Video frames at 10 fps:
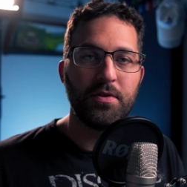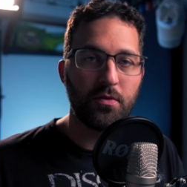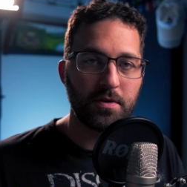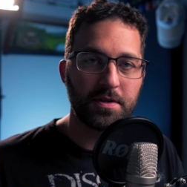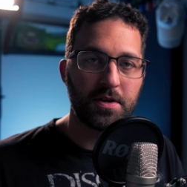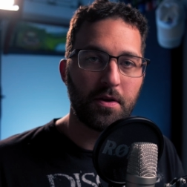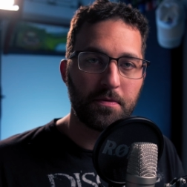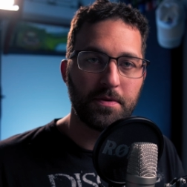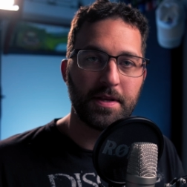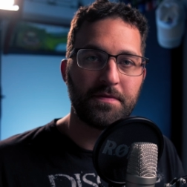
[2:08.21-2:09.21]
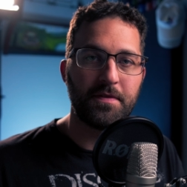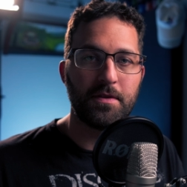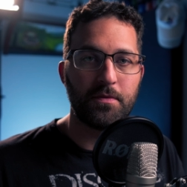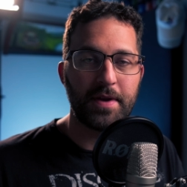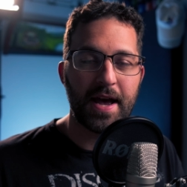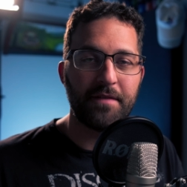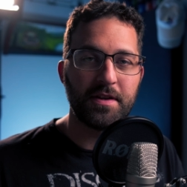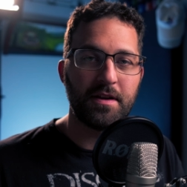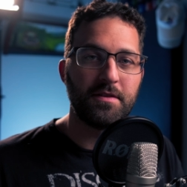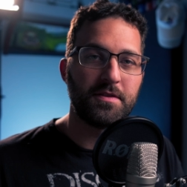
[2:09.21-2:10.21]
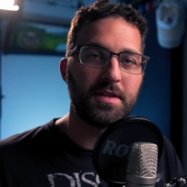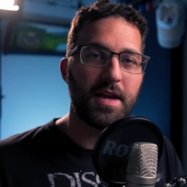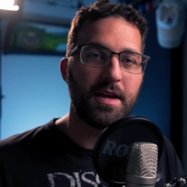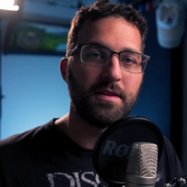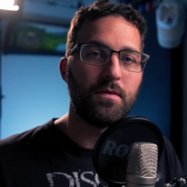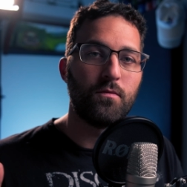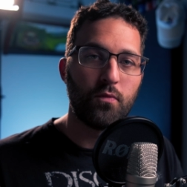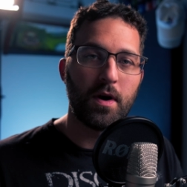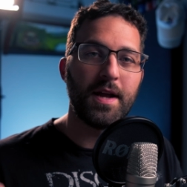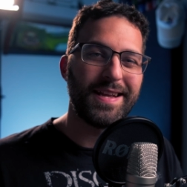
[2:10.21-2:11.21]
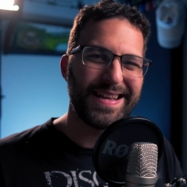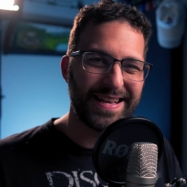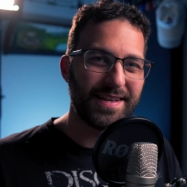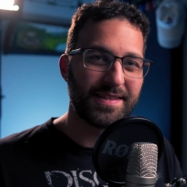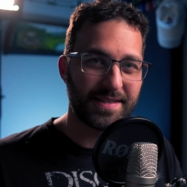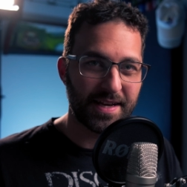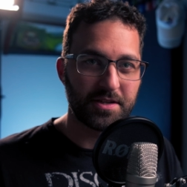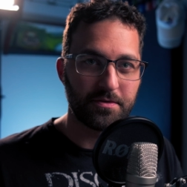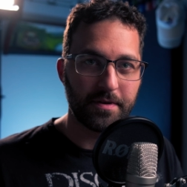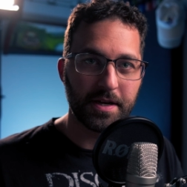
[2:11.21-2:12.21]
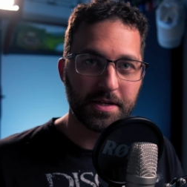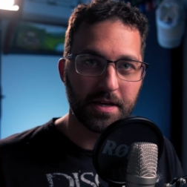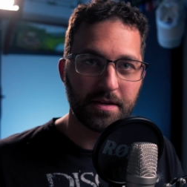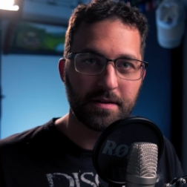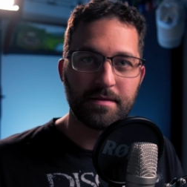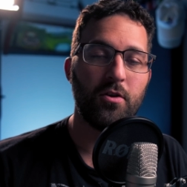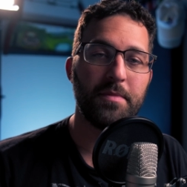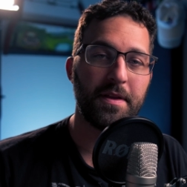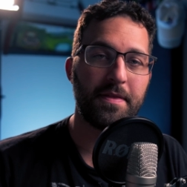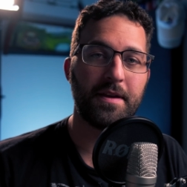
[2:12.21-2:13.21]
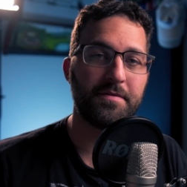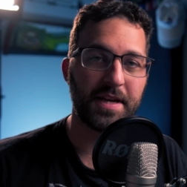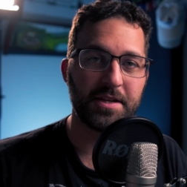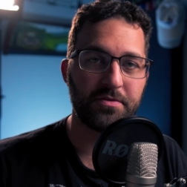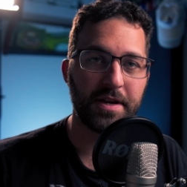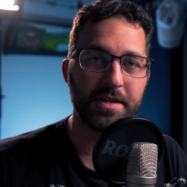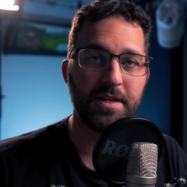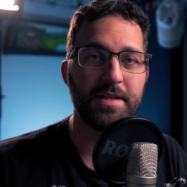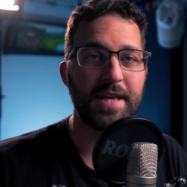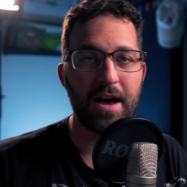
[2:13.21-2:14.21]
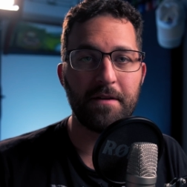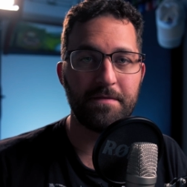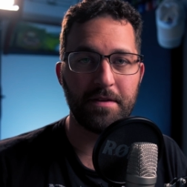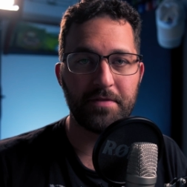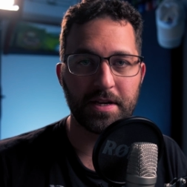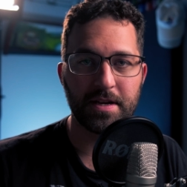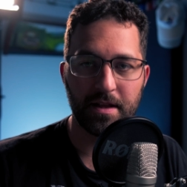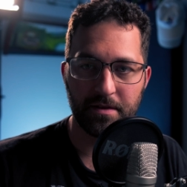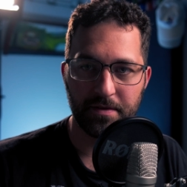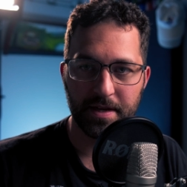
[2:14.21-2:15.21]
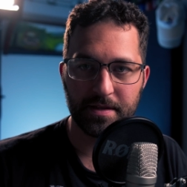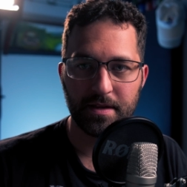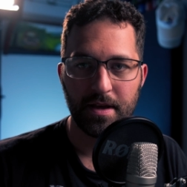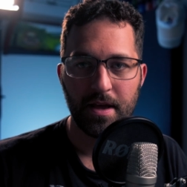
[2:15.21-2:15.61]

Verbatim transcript: order to go through this further, we have to understand what is saturation. We normally think of saturation as how vivid a color is.